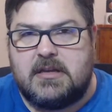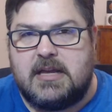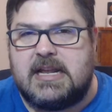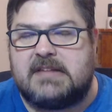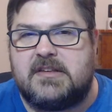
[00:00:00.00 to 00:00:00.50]

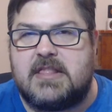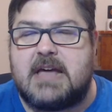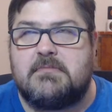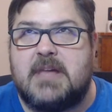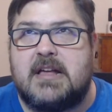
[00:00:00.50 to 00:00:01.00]
And as
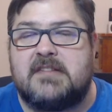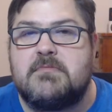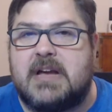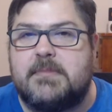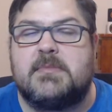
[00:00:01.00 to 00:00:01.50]

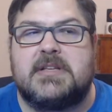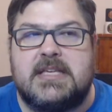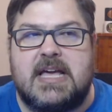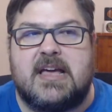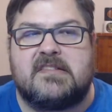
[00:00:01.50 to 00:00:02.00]
you might be able to
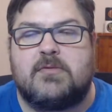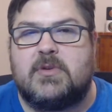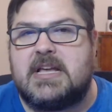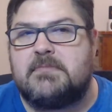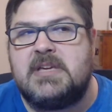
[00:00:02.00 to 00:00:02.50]
guess,
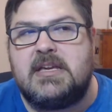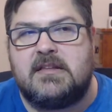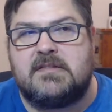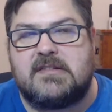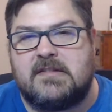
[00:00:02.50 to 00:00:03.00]
what that
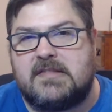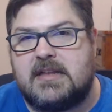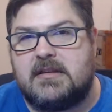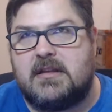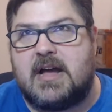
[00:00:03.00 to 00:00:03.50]
means is
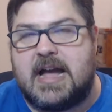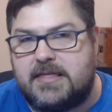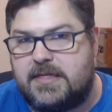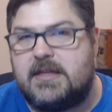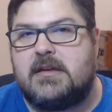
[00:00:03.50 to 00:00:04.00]
that
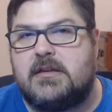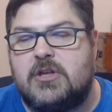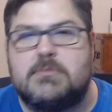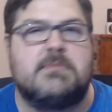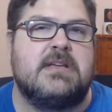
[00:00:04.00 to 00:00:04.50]
I think
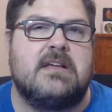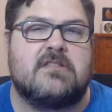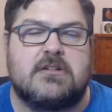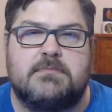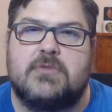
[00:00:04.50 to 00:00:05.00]
human
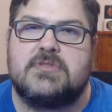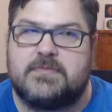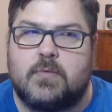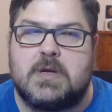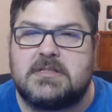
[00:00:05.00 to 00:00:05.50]
beings are
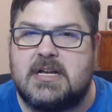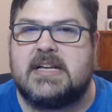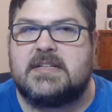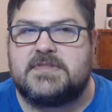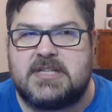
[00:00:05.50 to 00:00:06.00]
composed of one
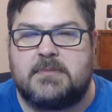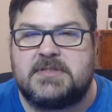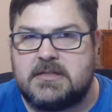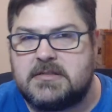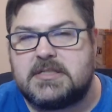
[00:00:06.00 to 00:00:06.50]
kind of
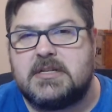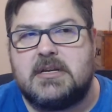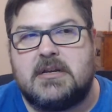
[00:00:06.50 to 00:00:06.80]
substance,